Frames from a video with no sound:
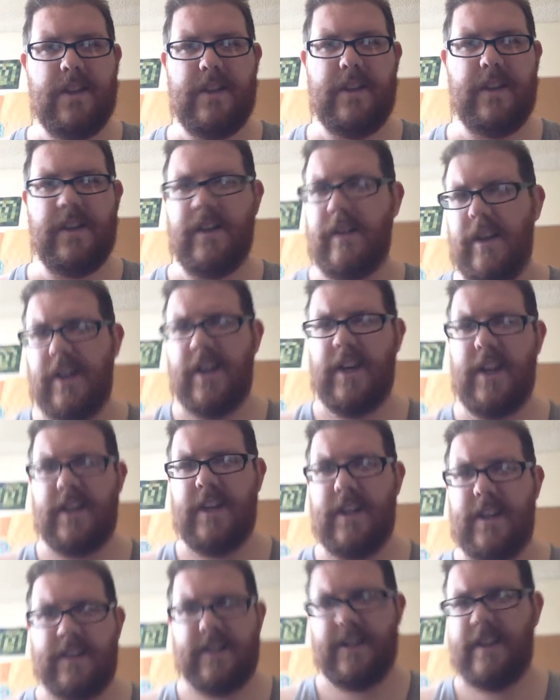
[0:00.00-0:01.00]
They
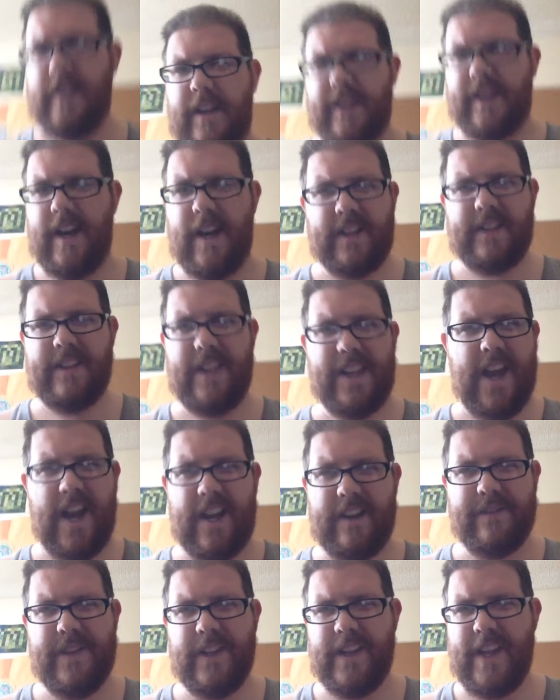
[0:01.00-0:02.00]

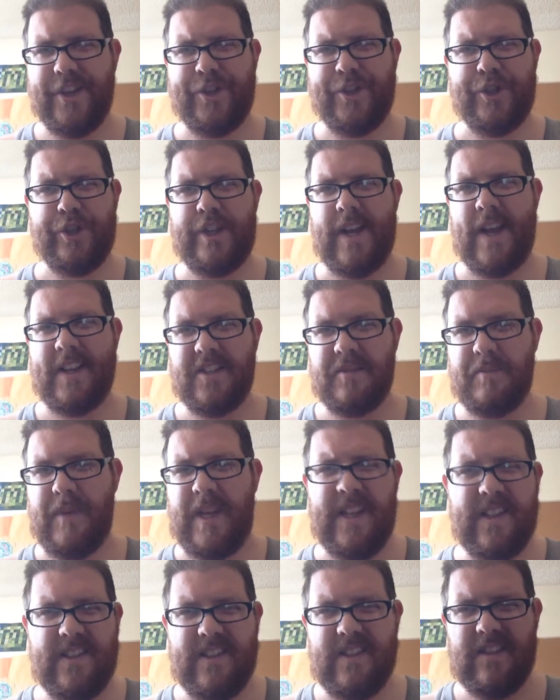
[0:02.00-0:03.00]
kind of feel like chess
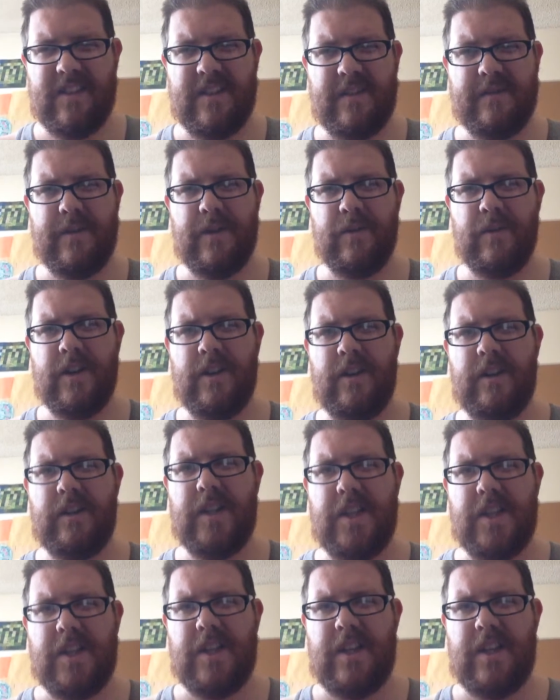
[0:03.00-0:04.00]
pieces, if you will.